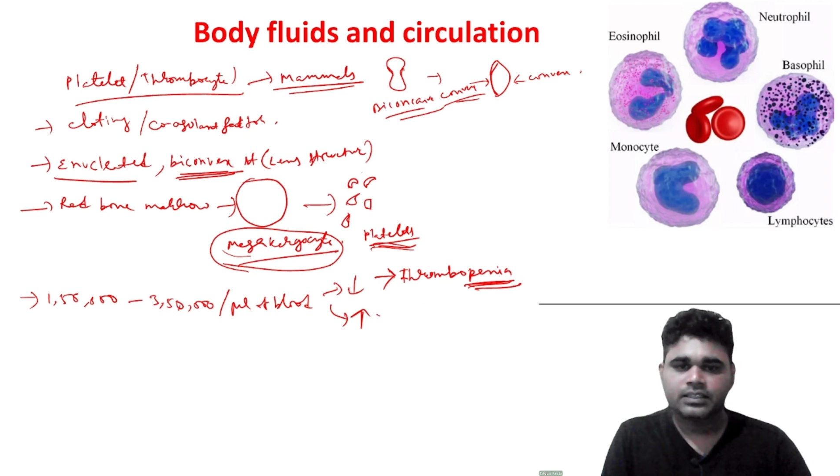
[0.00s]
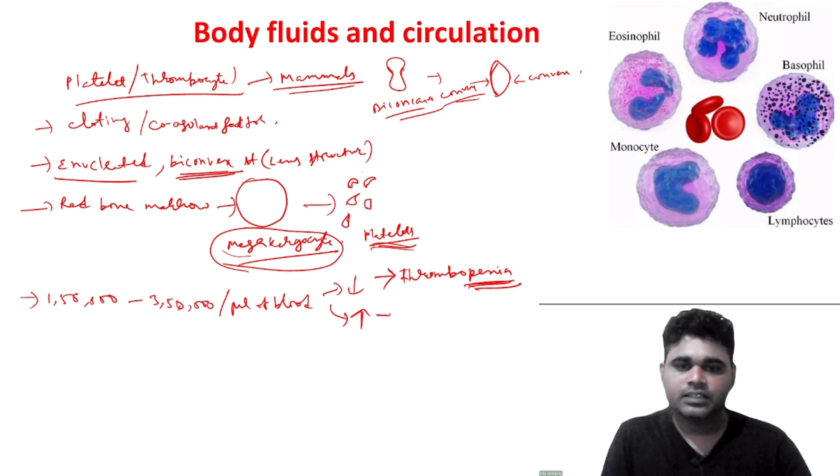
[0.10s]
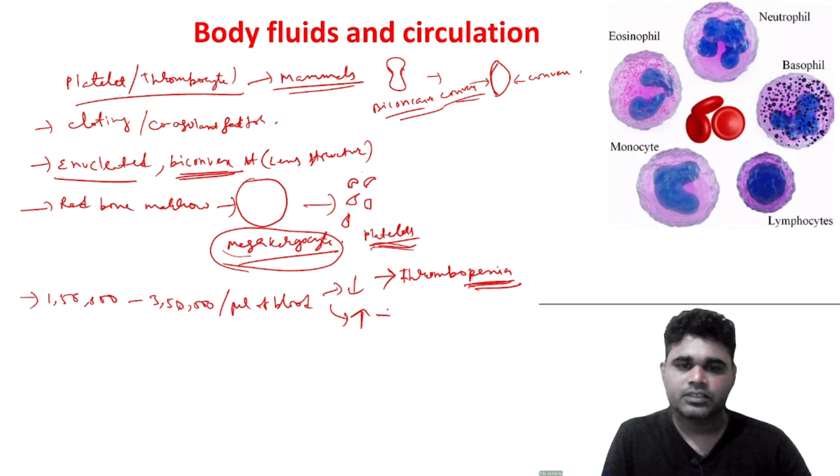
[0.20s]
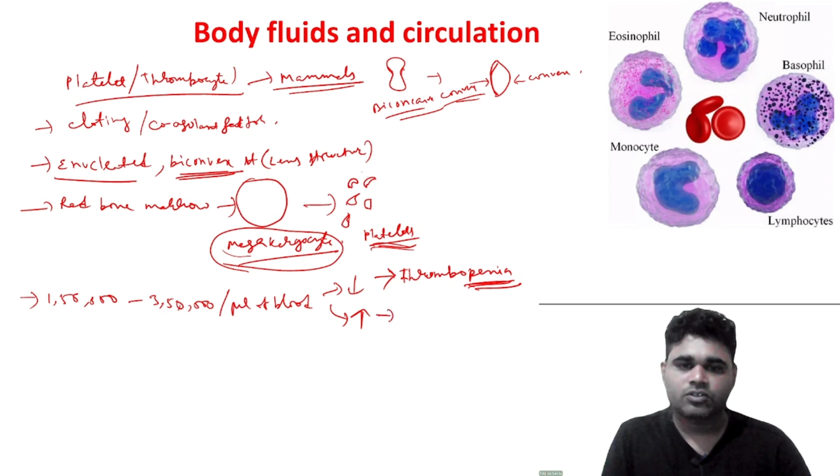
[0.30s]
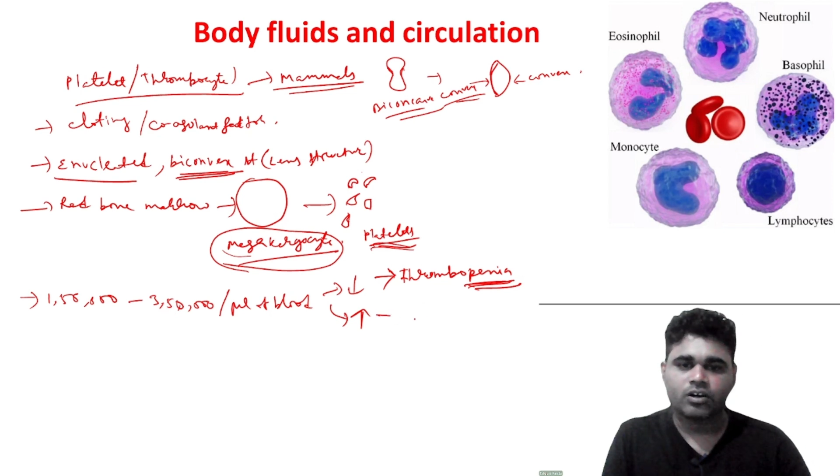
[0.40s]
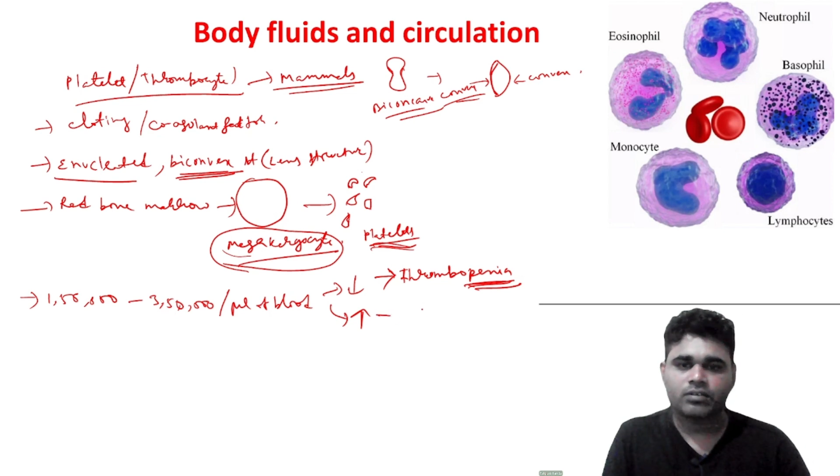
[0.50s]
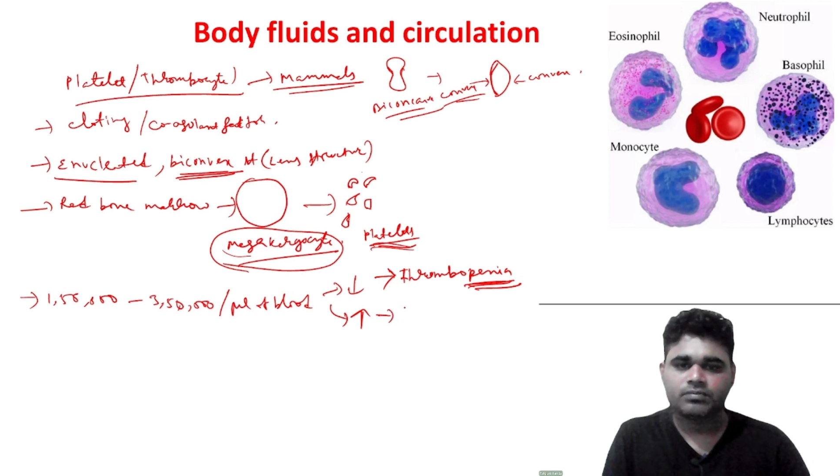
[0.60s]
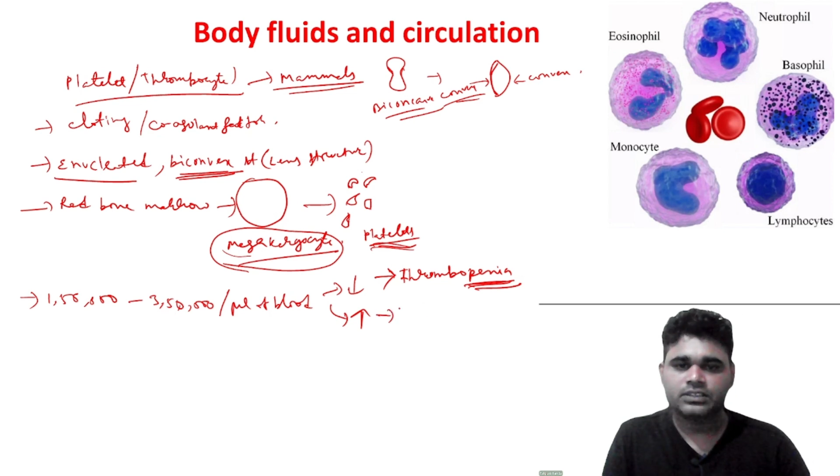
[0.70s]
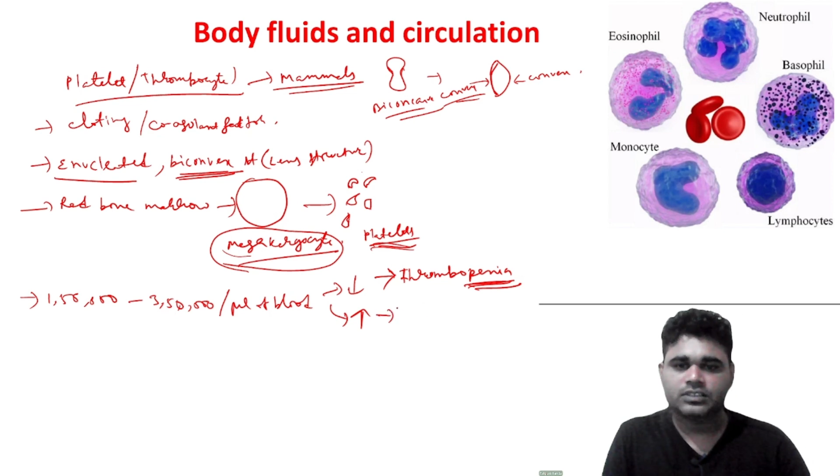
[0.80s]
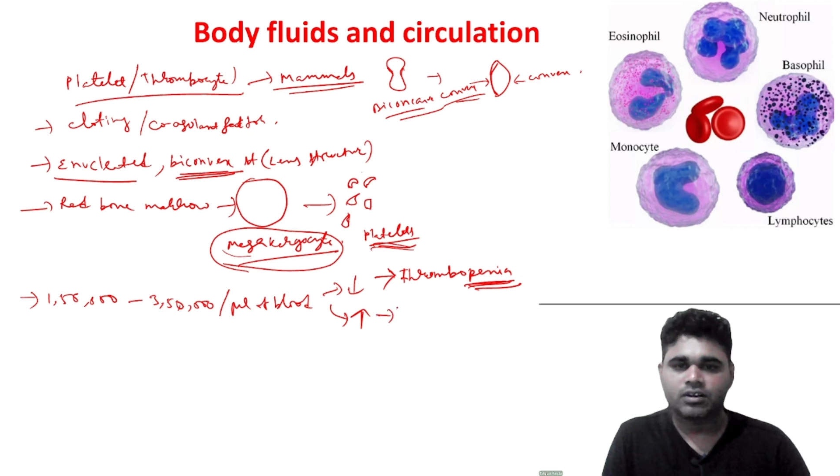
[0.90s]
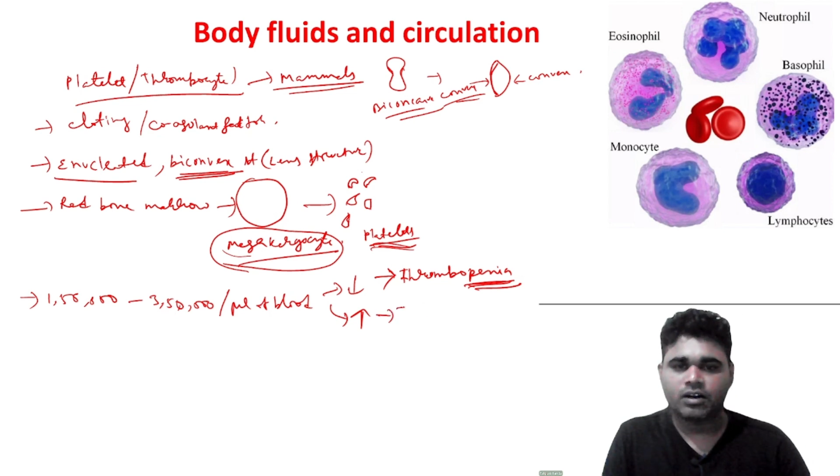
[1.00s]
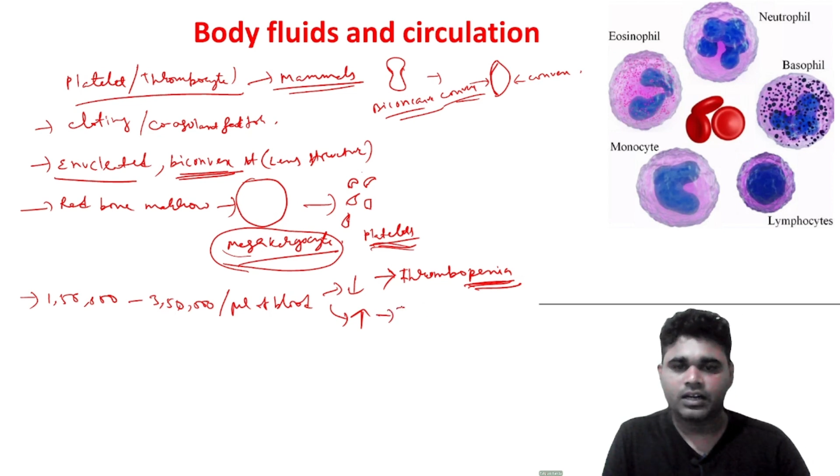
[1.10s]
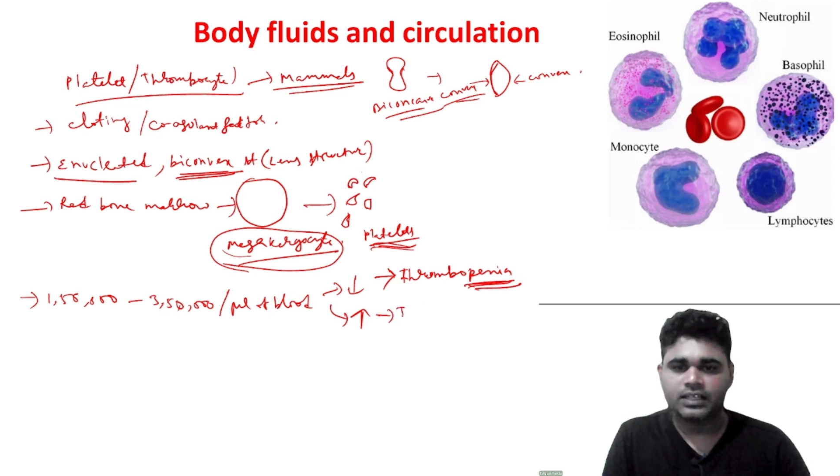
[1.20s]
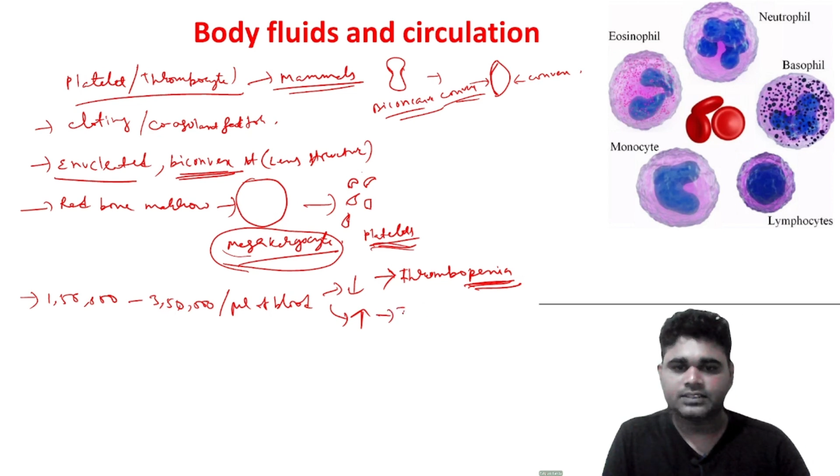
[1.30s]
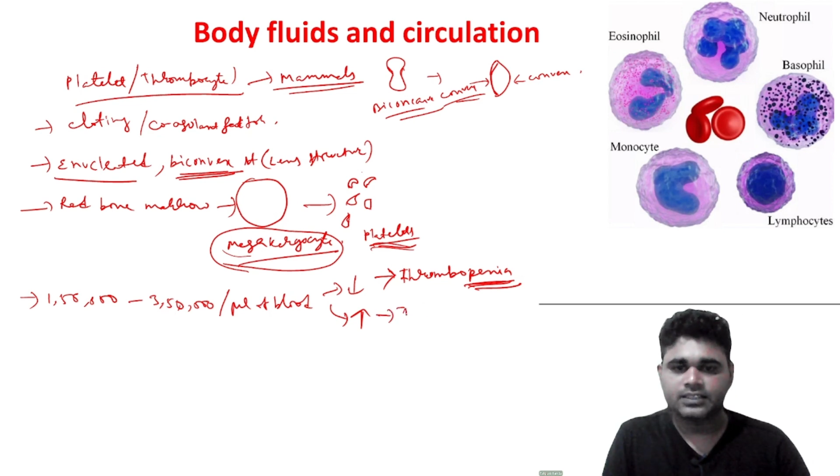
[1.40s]
the term is called
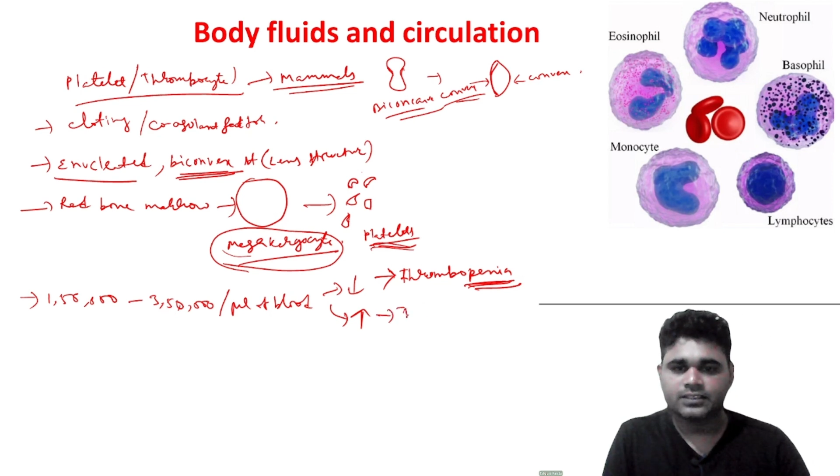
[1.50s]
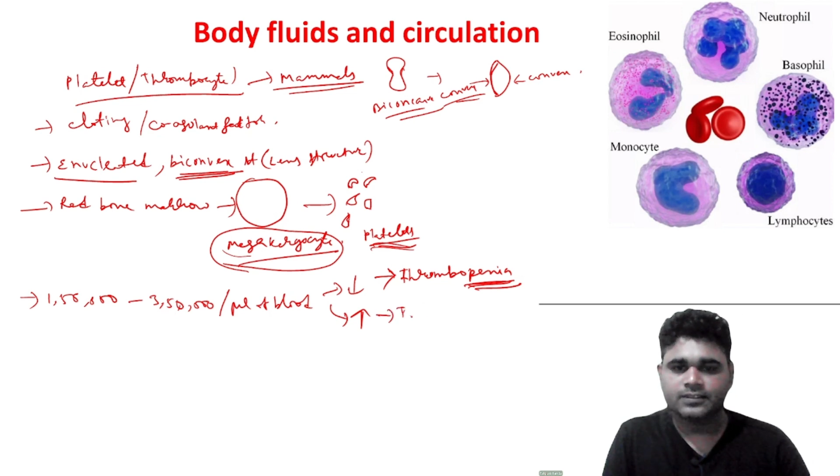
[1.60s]
as the